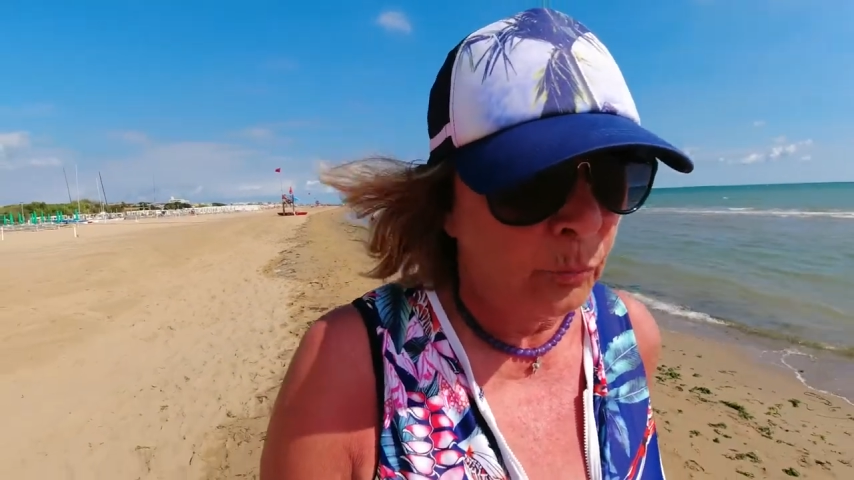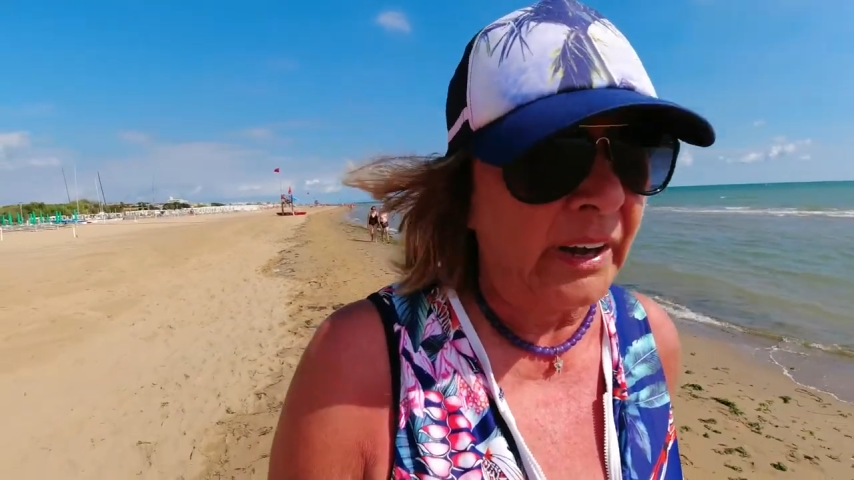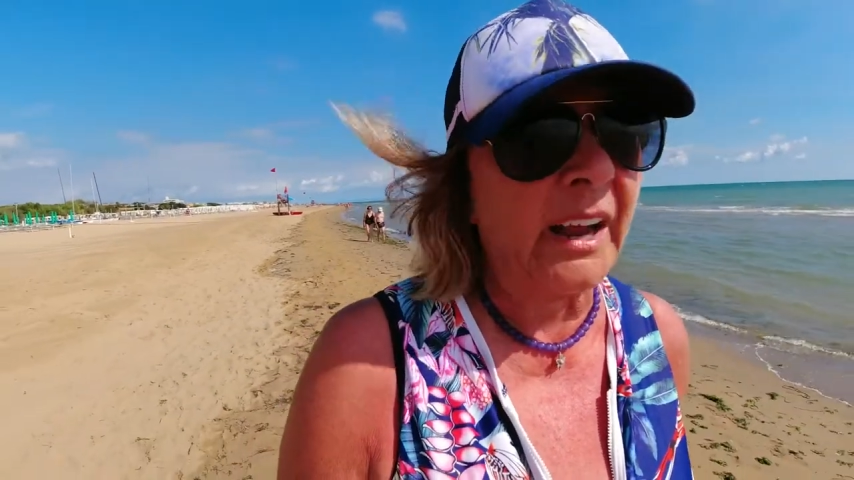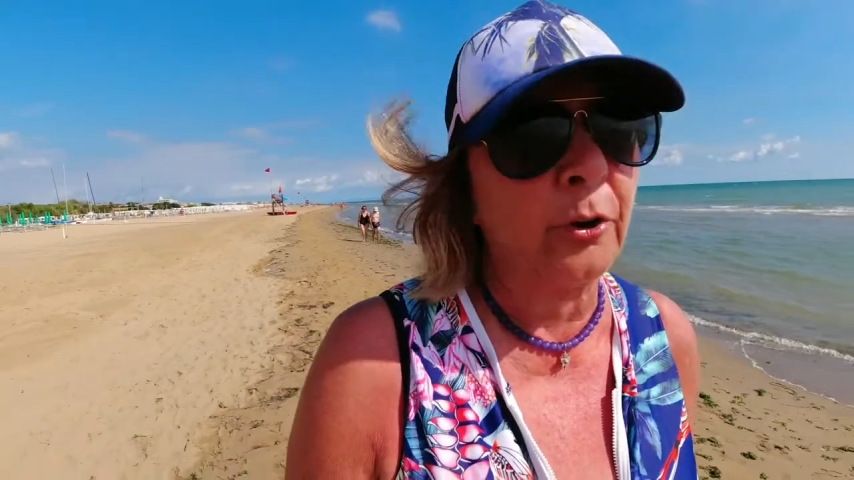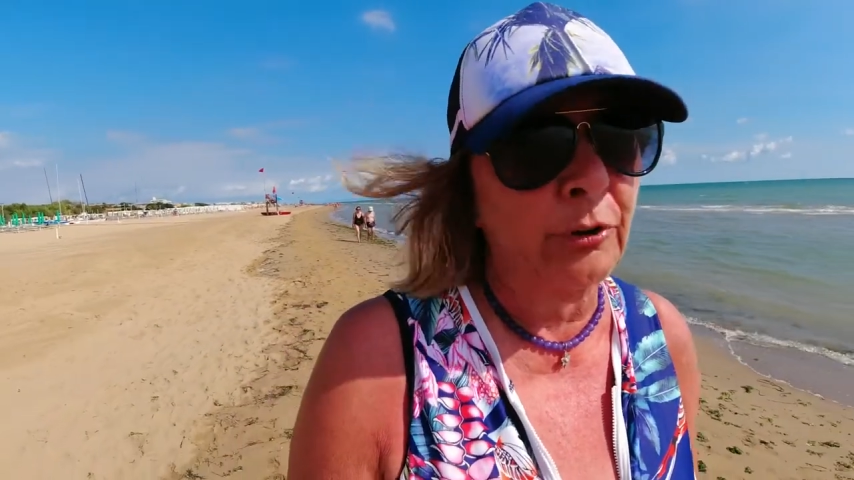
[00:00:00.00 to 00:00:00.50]

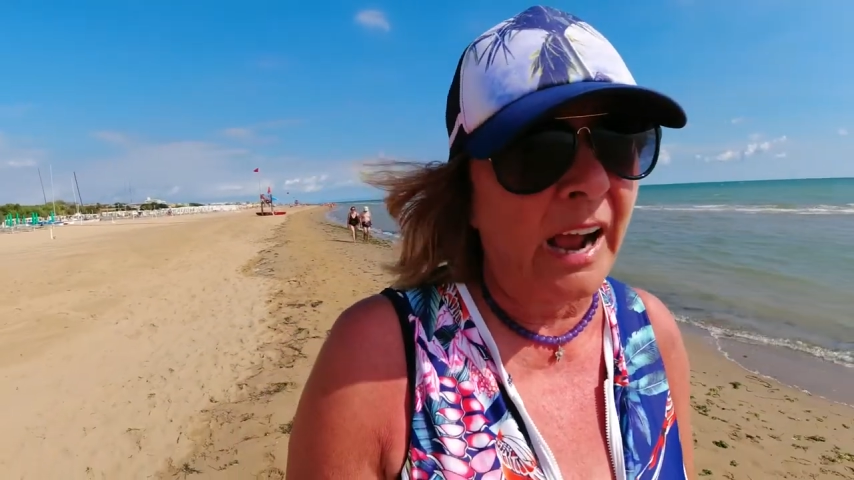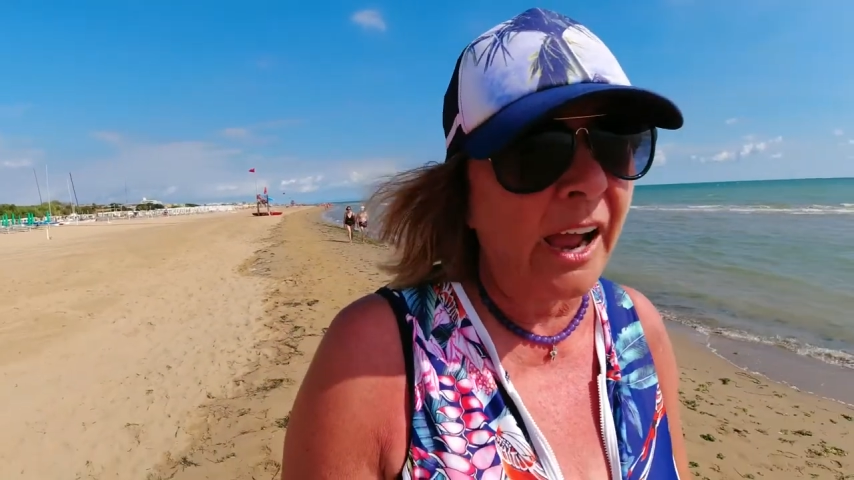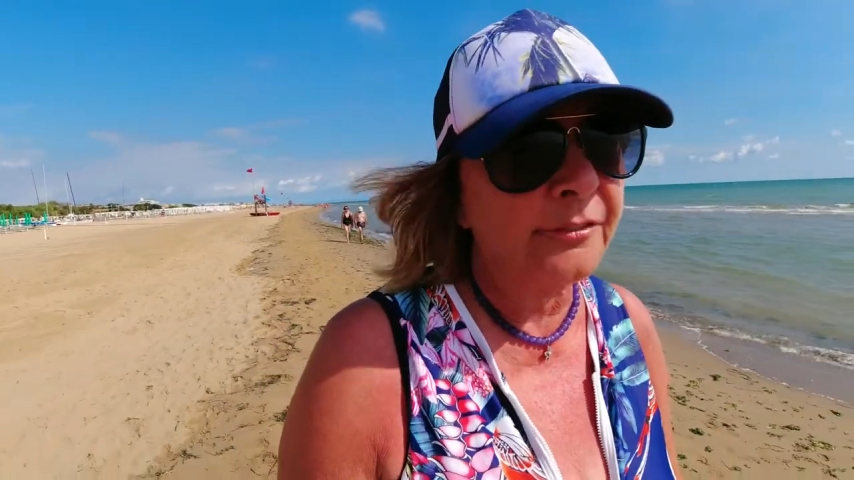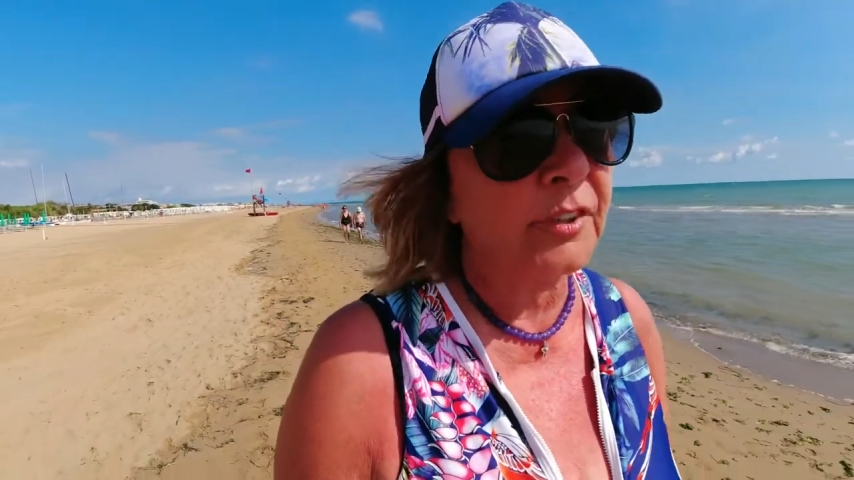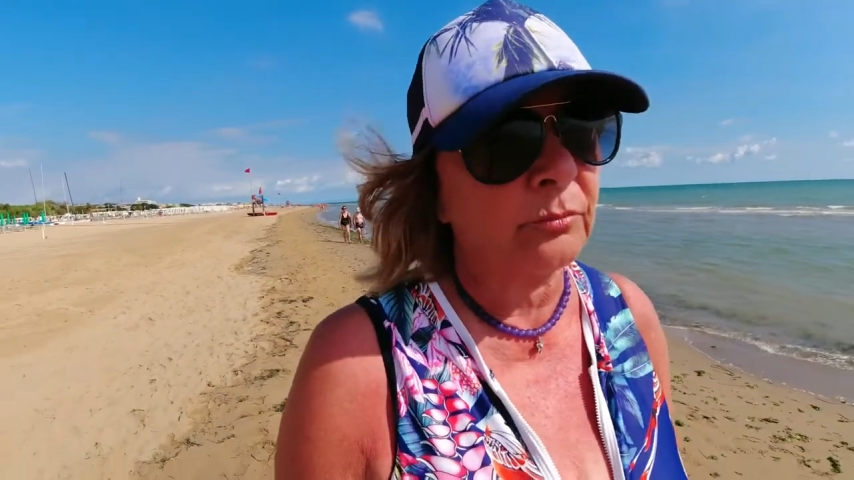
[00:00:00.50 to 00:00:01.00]
When I
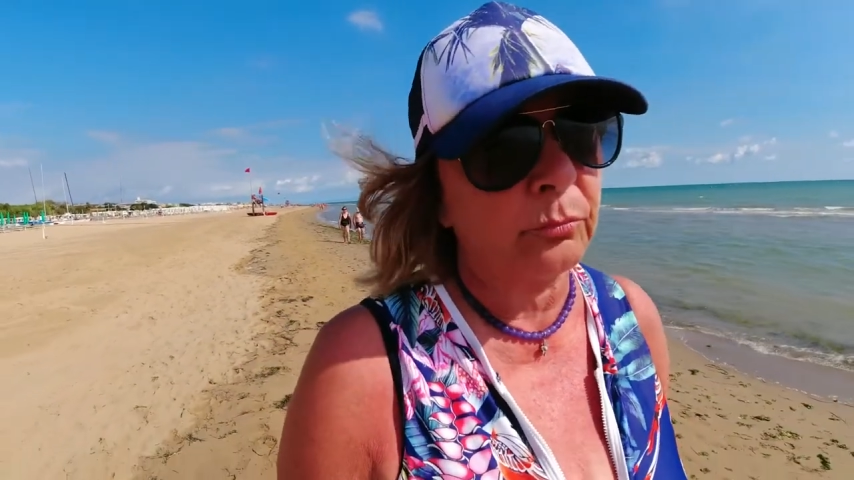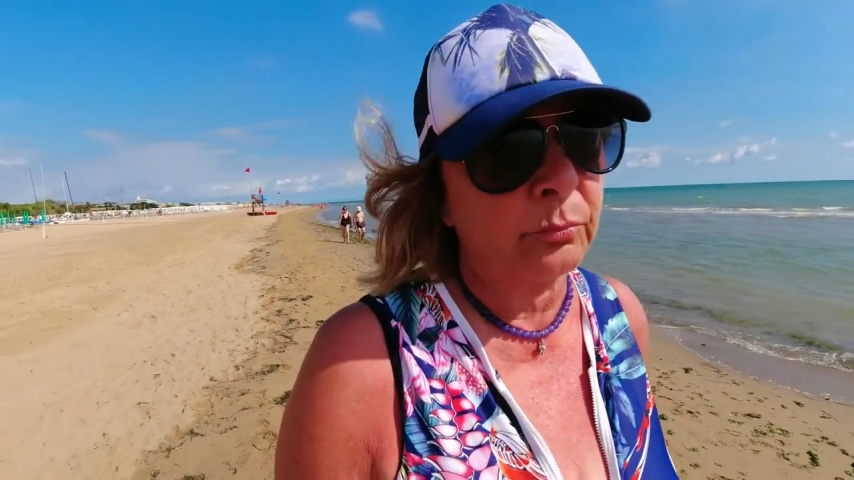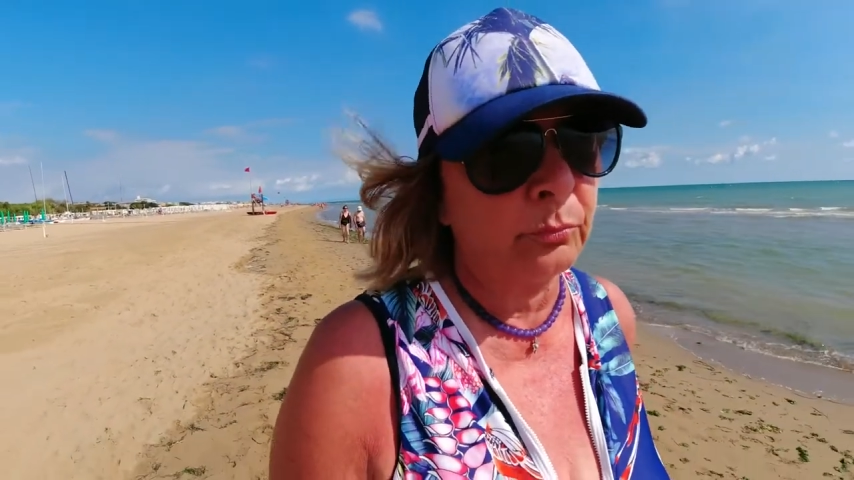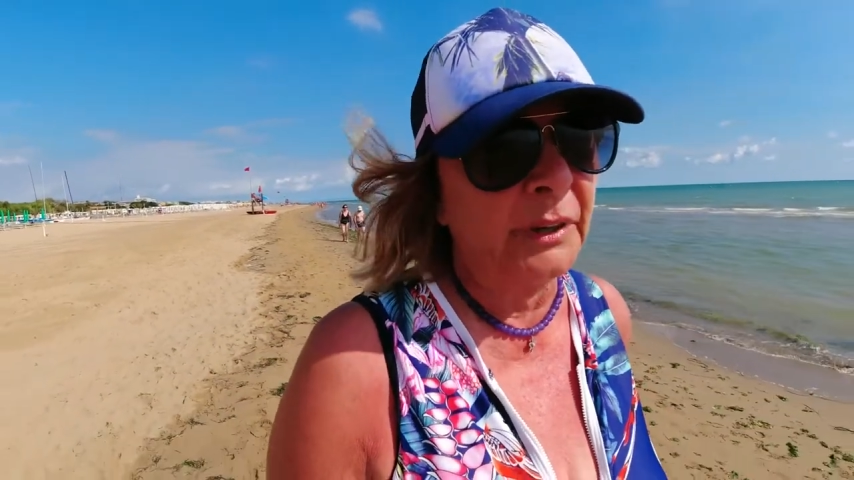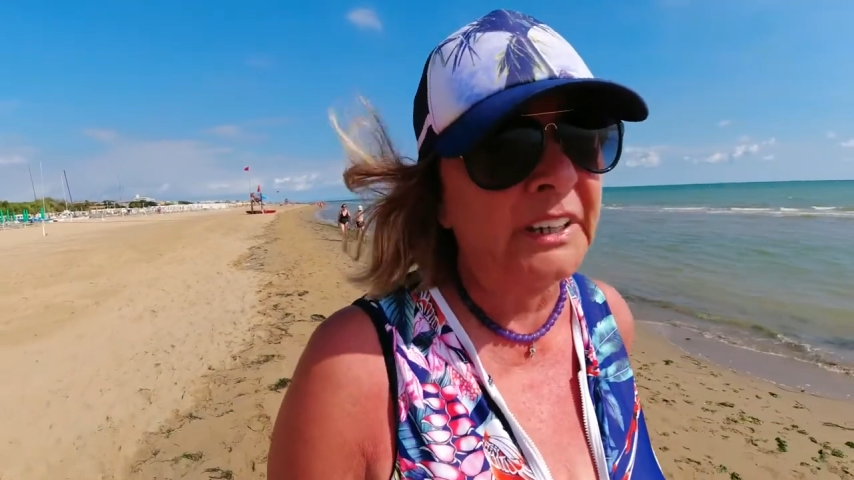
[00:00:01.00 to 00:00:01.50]
arrived,
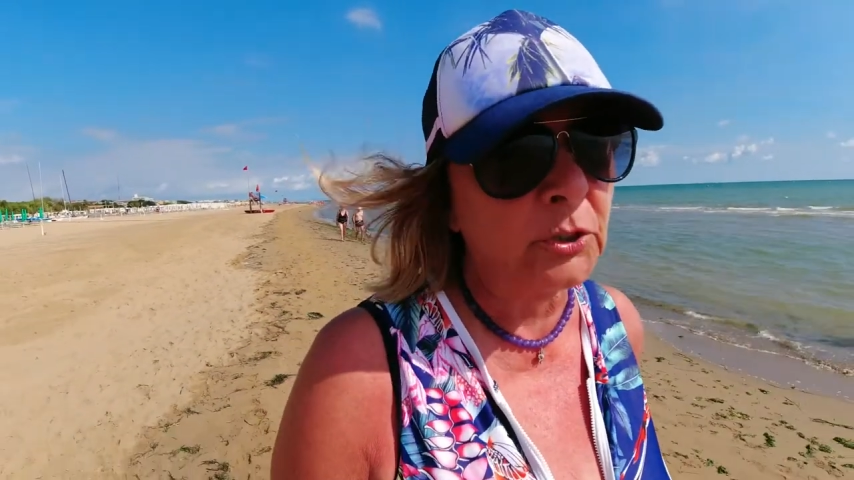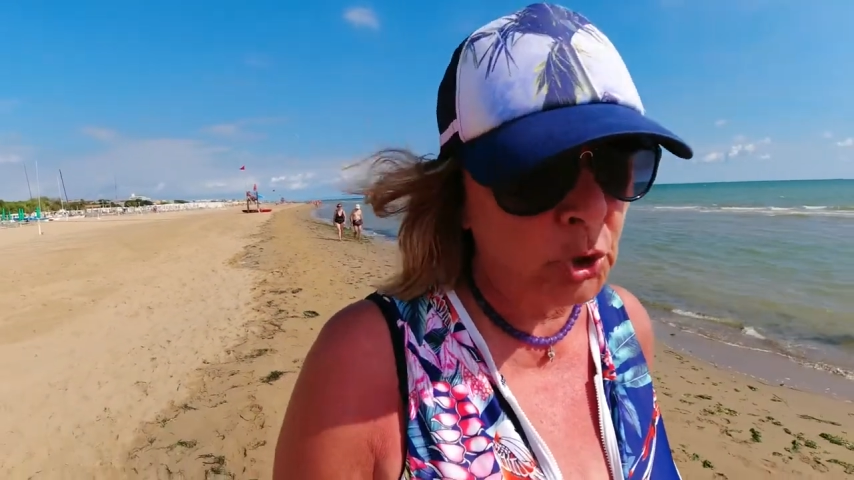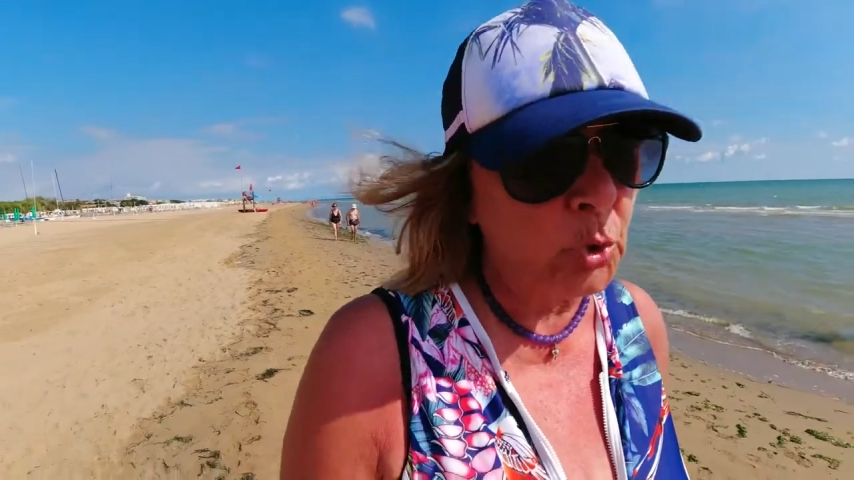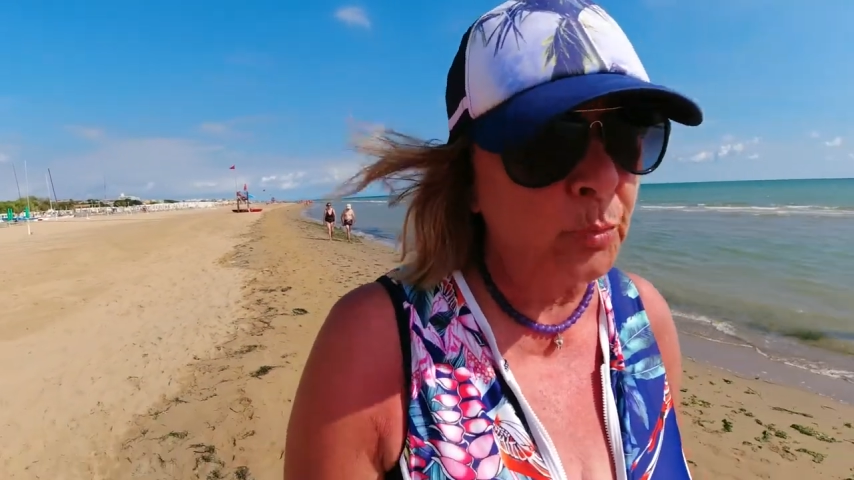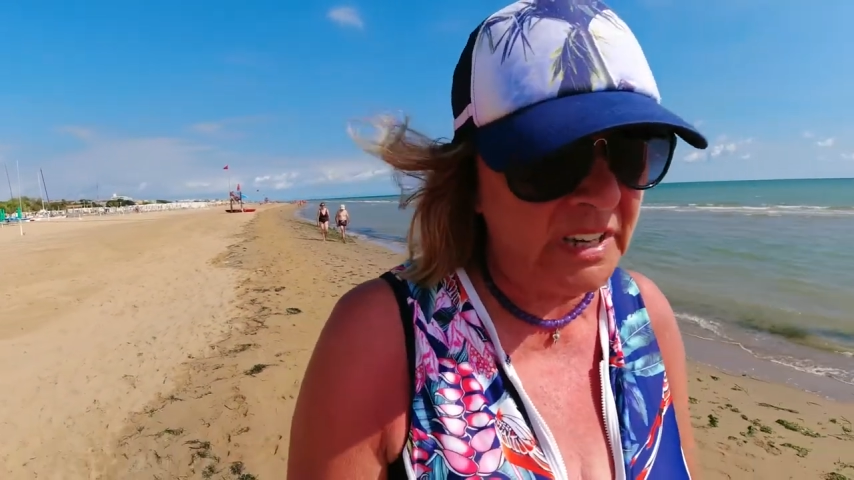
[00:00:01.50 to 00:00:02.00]

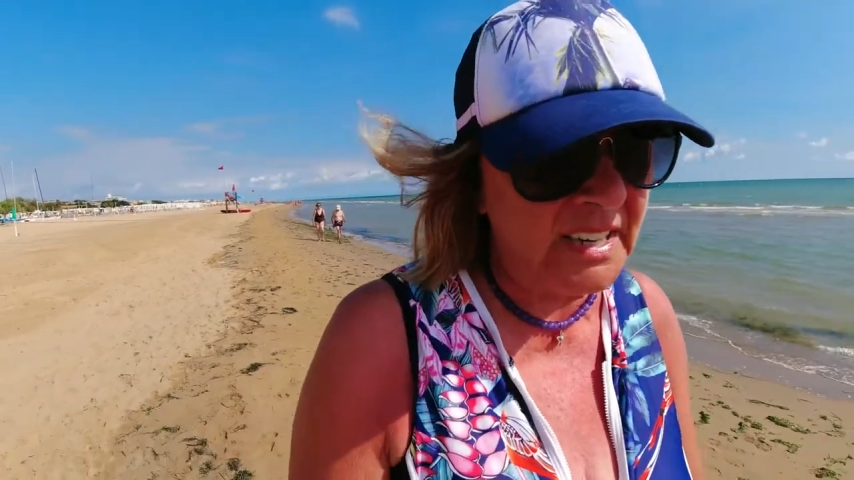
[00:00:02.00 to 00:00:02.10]
within 2